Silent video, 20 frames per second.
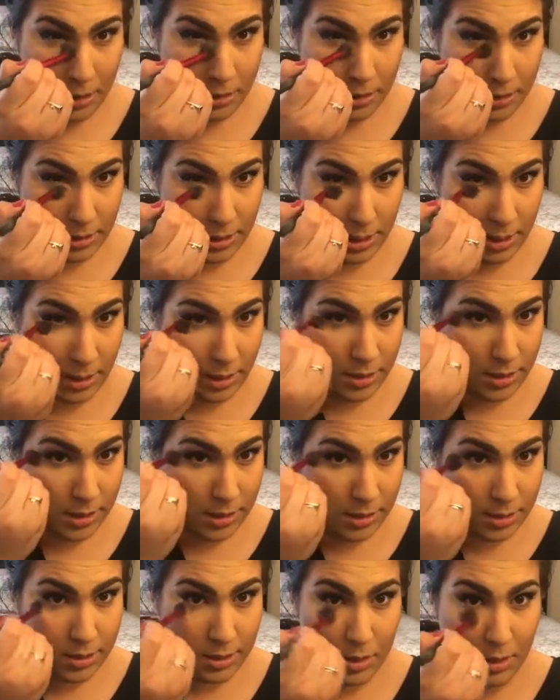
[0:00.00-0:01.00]
and just kind of
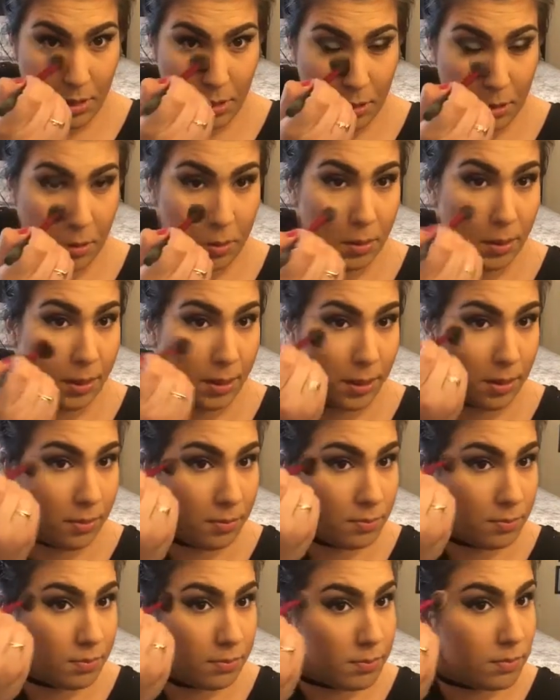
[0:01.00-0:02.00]
dust it under
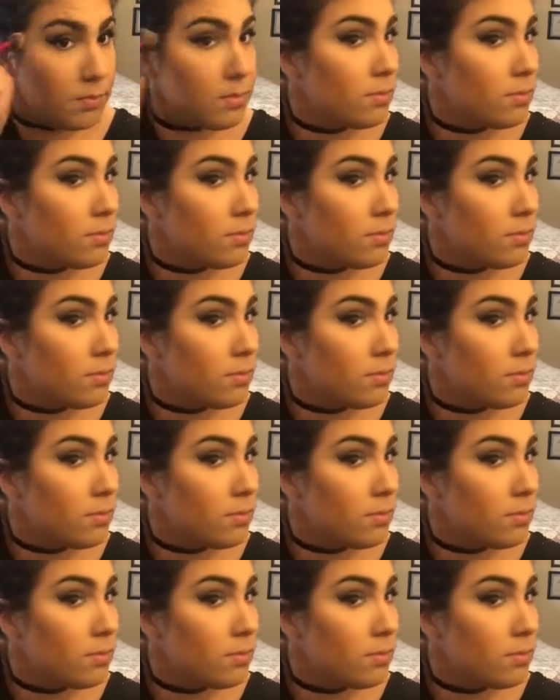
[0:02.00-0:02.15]
there.